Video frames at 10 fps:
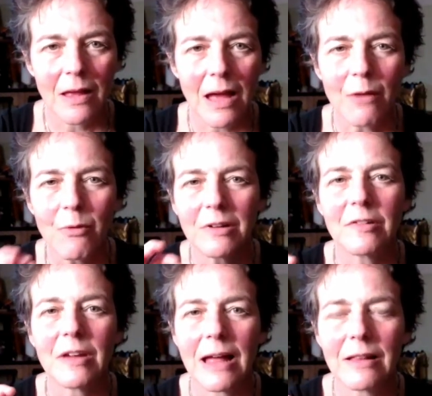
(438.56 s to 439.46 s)
I want to
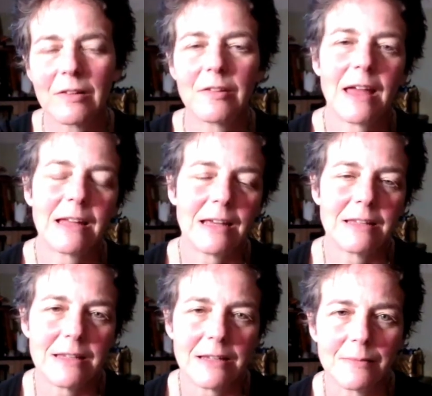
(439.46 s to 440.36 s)
challenge that
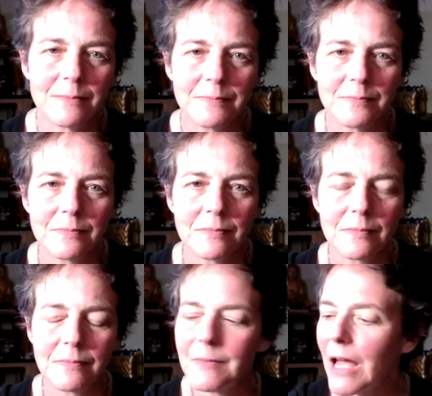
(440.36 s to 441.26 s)
idea.
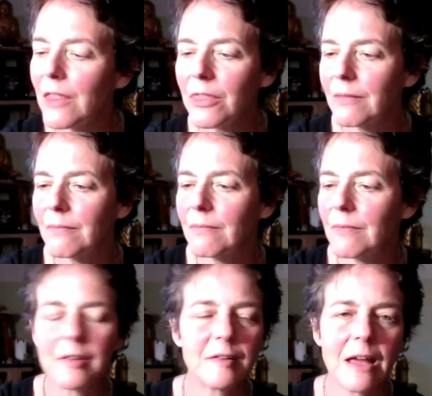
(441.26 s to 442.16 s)
Not
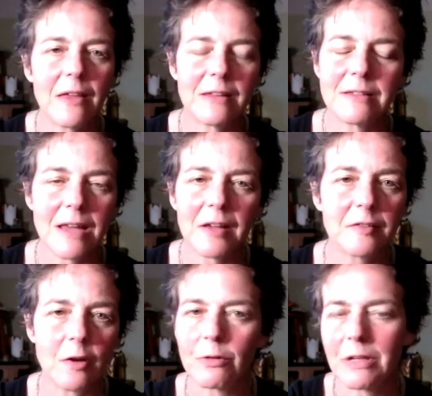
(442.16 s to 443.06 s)
to say that decks
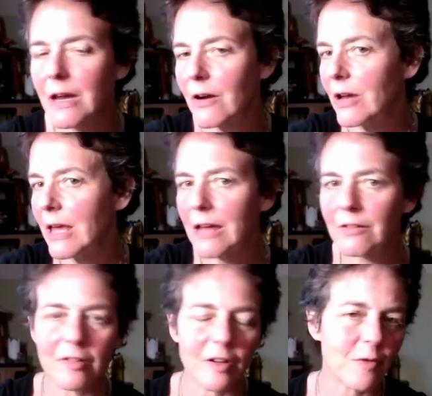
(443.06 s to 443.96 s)
don't carry
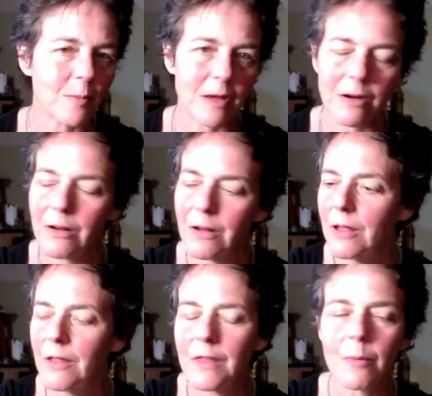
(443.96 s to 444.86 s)
energy from their
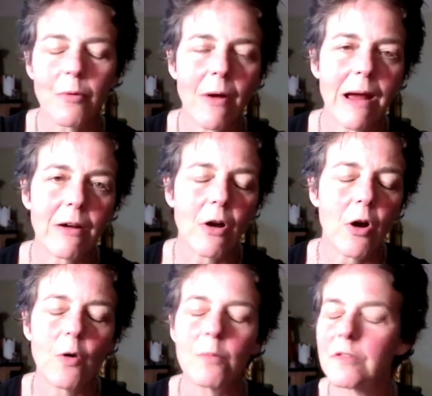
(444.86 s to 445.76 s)
prior
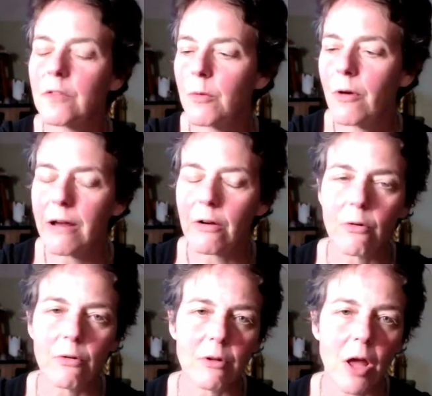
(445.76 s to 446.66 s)
homes or their prior
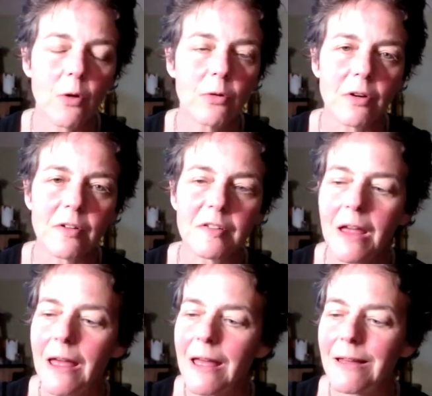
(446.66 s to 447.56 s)
owners.
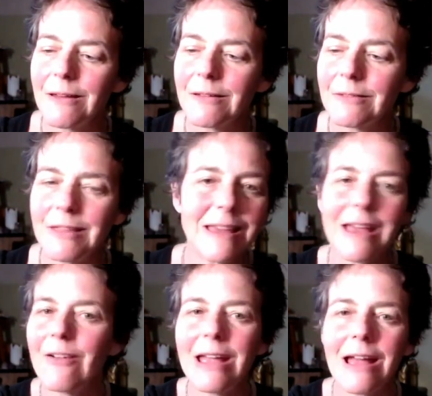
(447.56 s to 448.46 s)
They
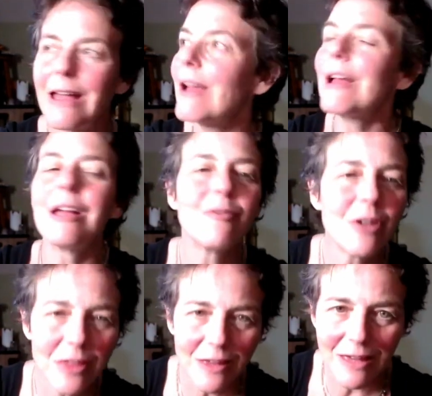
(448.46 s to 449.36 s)
carry,
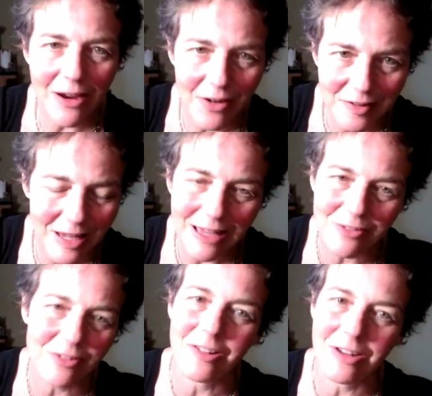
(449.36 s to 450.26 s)
everything carries
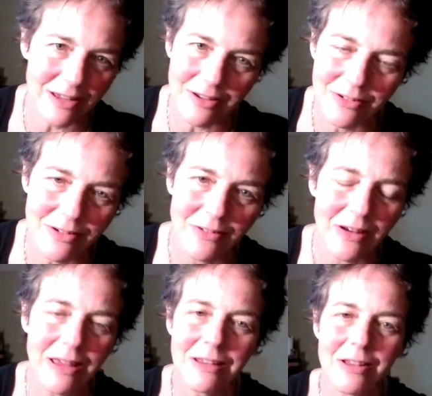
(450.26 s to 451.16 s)
energy,
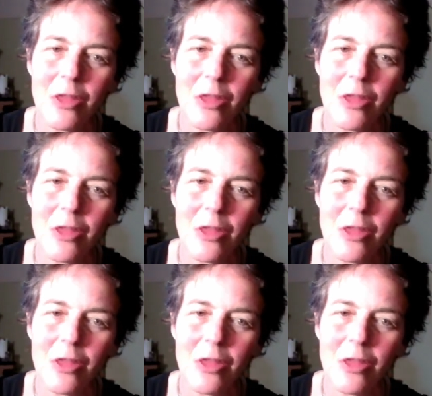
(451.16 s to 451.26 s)
right?